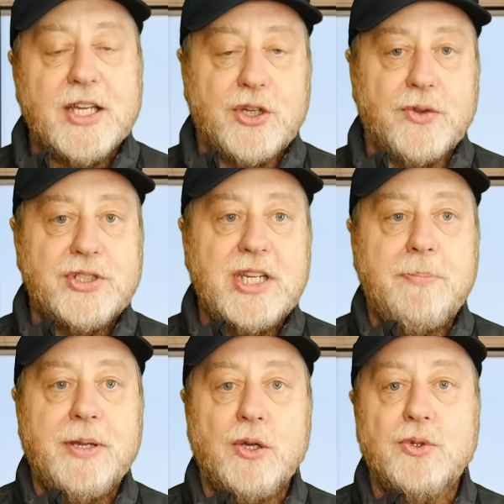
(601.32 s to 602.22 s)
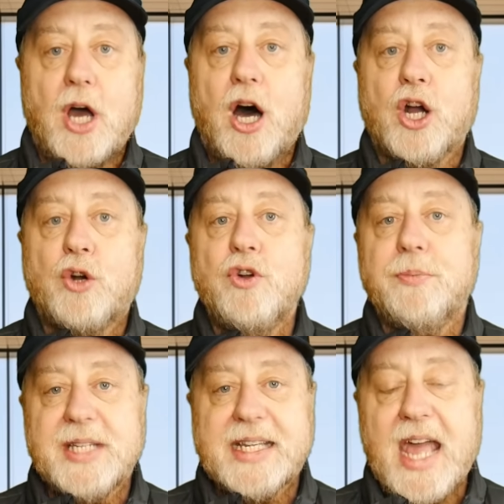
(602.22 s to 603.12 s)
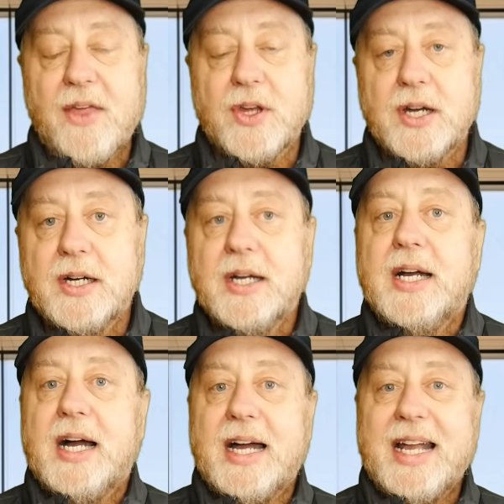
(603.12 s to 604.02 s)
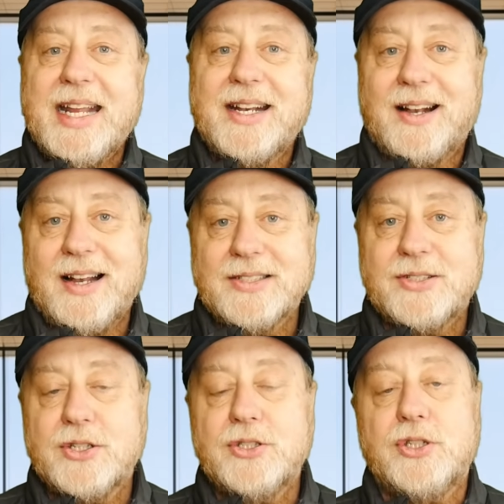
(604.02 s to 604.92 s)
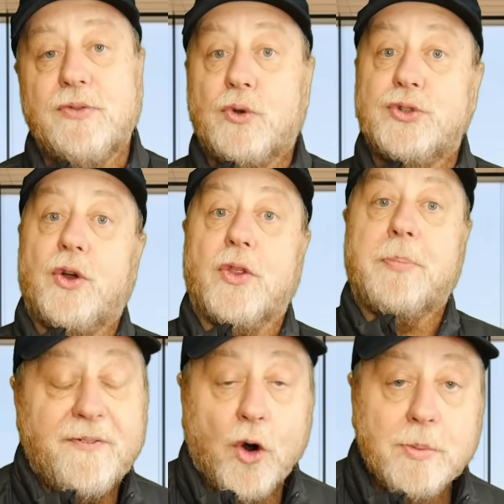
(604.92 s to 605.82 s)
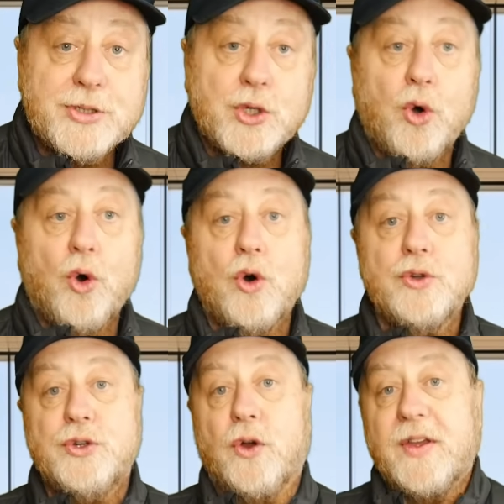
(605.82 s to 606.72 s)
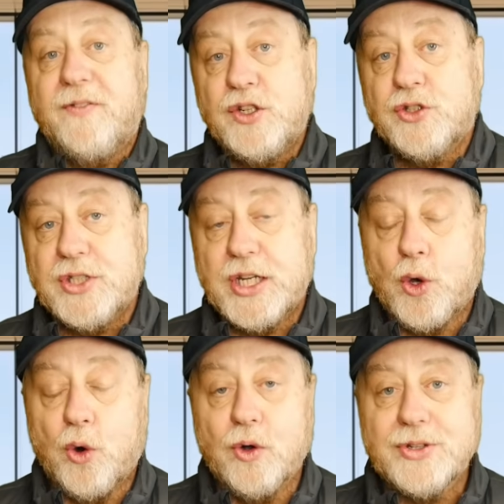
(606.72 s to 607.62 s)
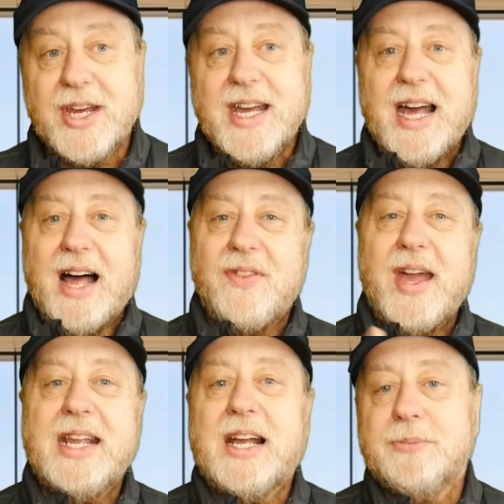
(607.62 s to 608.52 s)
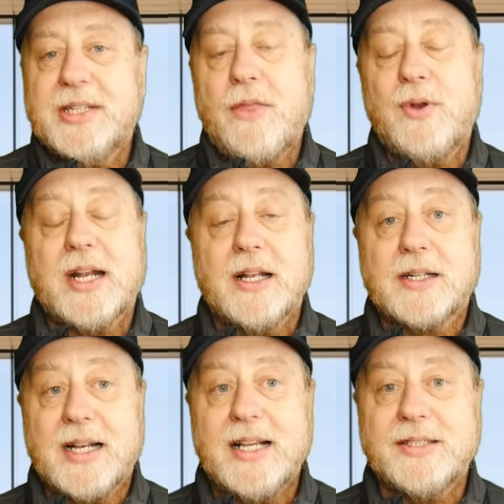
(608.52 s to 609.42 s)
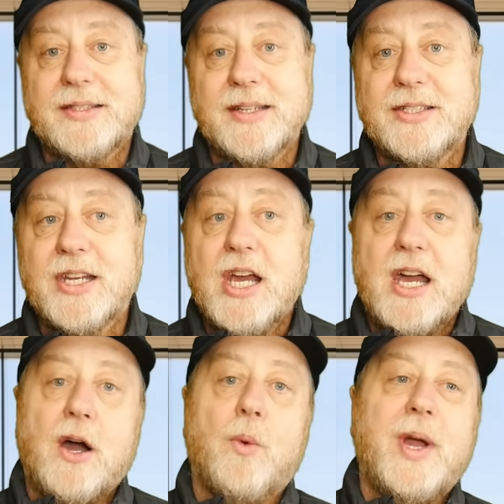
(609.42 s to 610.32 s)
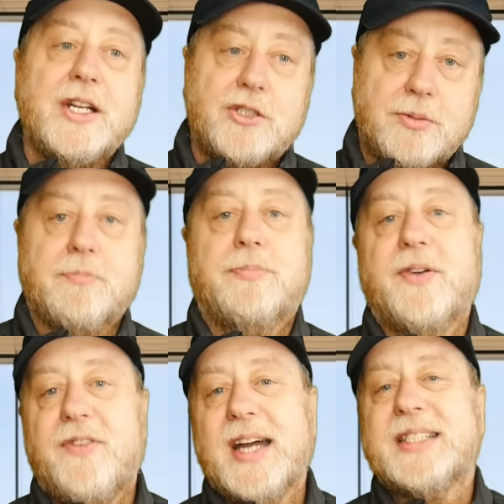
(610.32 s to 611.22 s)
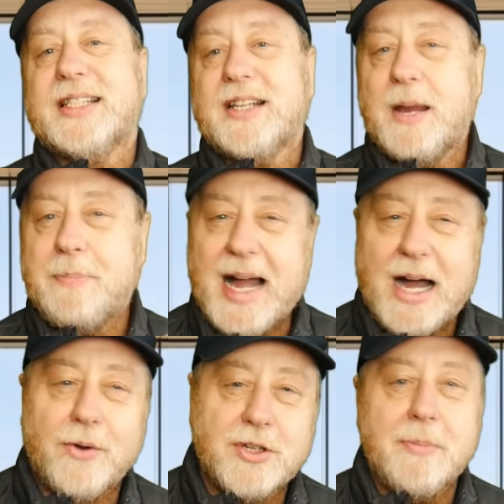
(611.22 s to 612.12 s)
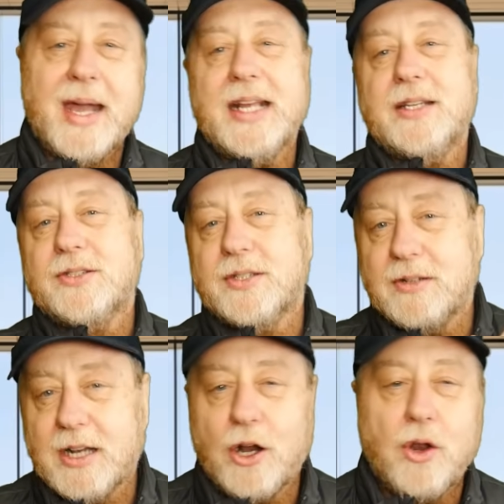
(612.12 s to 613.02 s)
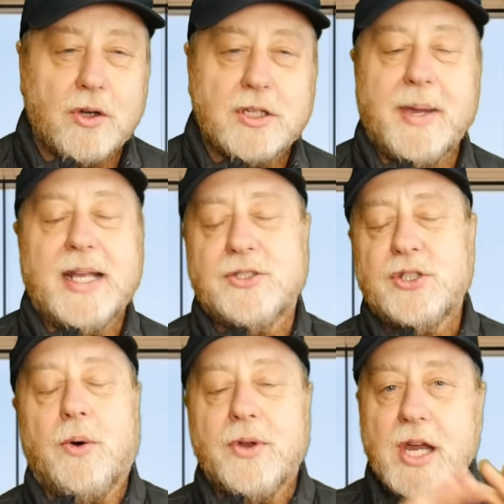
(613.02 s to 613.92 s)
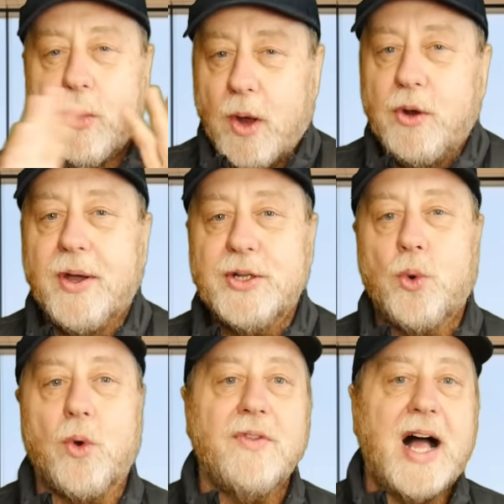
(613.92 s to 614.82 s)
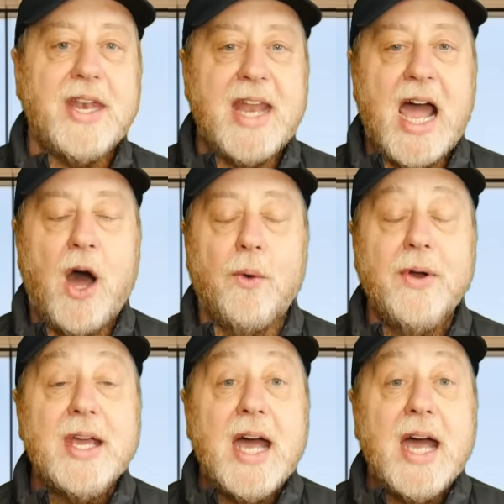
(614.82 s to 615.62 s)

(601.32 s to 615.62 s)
So the CPUs are grouped together in clusters. So of course, you've got the performance cores, you've got the efficiency cores, and they come together in little clusters, which provides things like power domains and clock domains and so on. Won't go into all of that now.